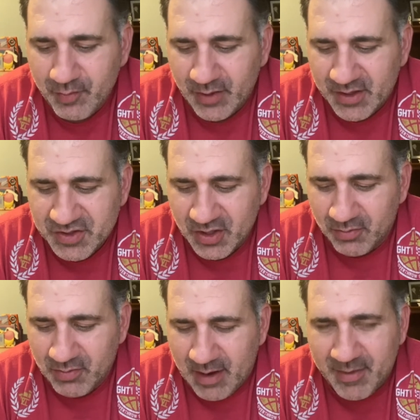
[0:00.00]

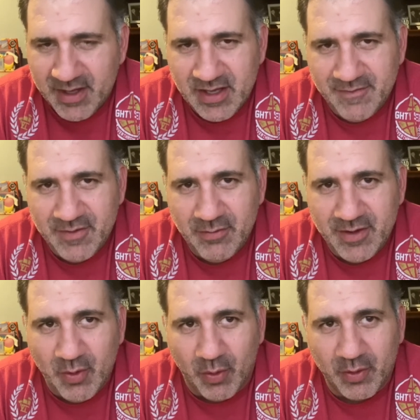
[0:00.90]
So I'm going to give you
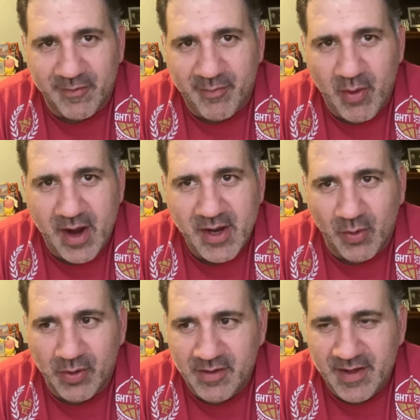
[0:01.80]
the order of
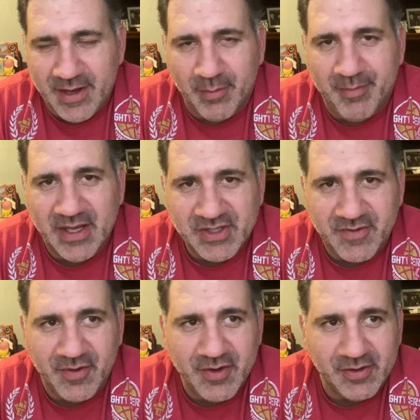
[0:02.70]
priority that are best
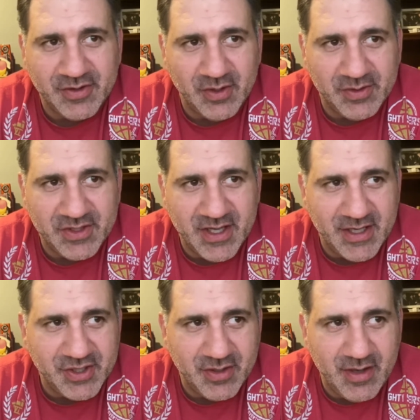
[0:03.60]
for your
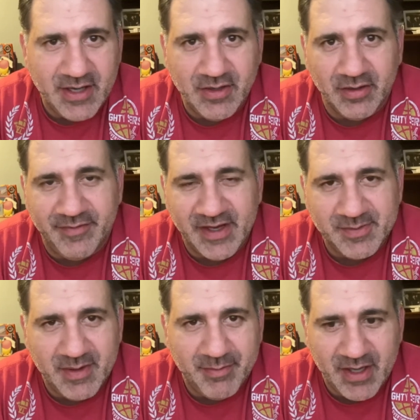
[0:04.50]
association and your
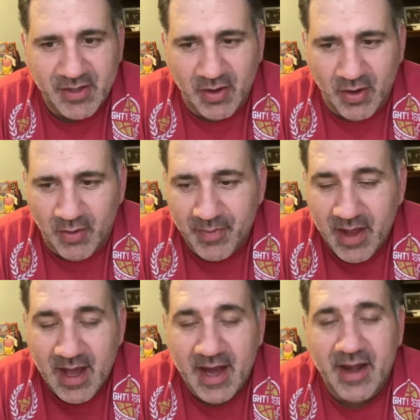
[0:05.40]
investment being your home
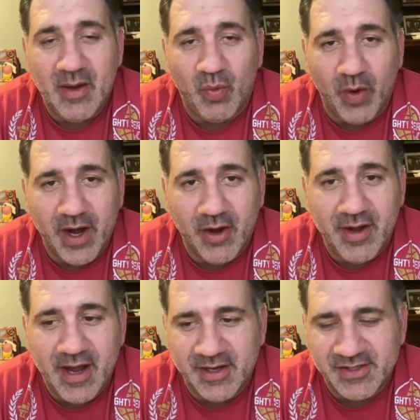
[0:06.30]
on where
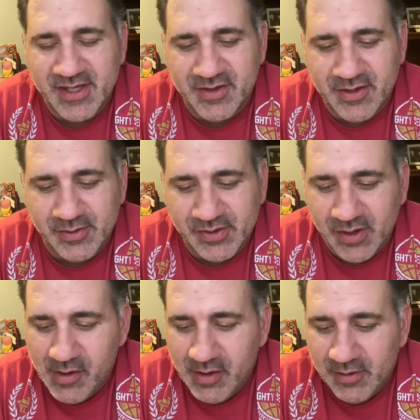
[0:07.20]
and how to send dues.
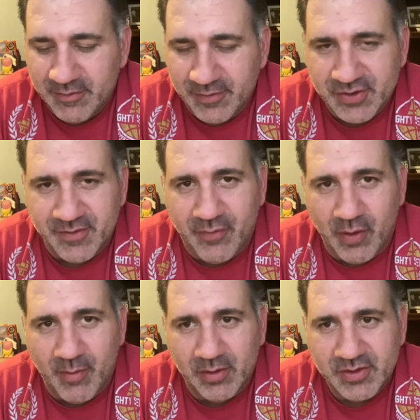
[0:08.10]
First and
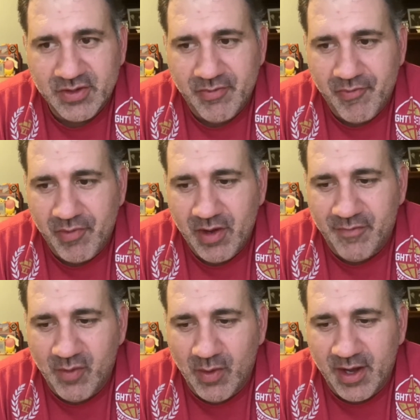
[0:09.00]
foremost,
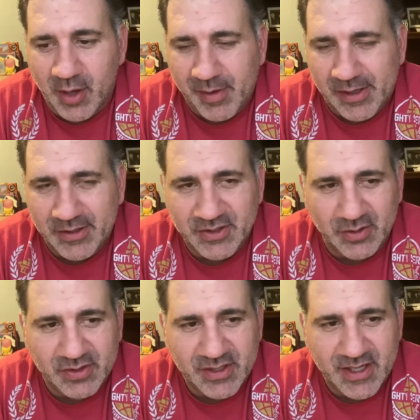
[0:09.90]
if you want to help out your
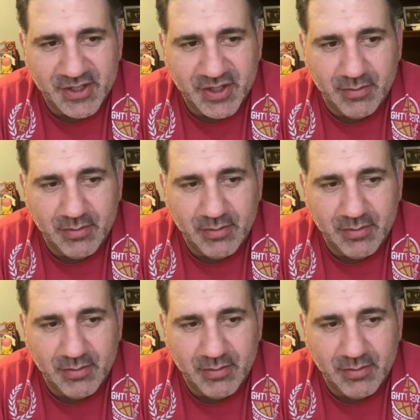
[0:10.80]
association